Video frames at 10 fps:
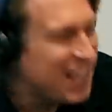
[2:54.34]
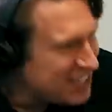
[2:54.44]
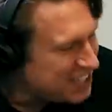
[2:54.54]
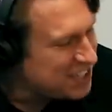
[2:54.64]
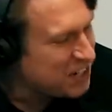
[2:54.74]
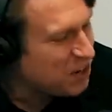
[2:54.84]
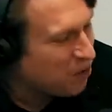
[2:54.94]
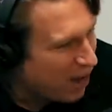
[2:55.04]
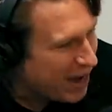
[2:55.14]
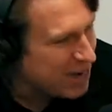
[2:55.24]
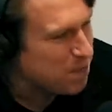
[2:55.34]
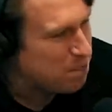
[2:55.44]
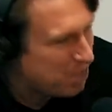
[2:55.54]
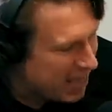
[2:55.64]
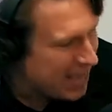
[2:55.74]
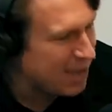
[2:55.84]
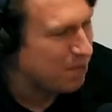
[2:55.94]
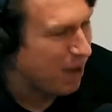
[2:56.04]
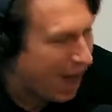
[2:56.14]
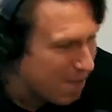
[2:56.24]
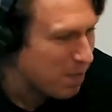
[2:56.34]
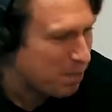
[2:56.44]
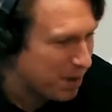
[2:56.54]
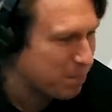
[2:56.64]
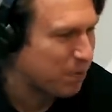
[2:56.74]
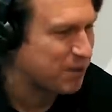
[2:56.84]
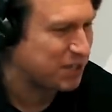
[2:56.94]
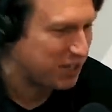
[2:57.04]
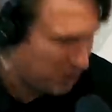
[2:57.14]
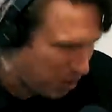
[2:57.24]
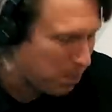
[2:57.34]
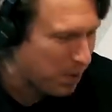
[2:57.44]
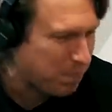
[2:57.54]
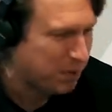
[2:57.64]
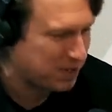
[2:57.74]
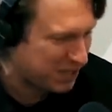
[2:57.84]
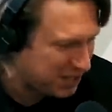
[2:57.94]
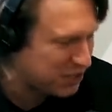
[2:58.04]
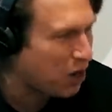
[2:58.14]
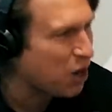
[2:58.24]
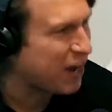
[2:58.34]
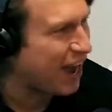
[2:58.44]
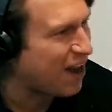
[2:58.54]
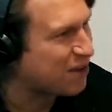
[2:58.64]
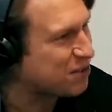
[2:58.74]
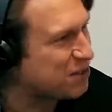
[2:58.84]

this is a great big. I'm a big person. You're a big person. This is our couch.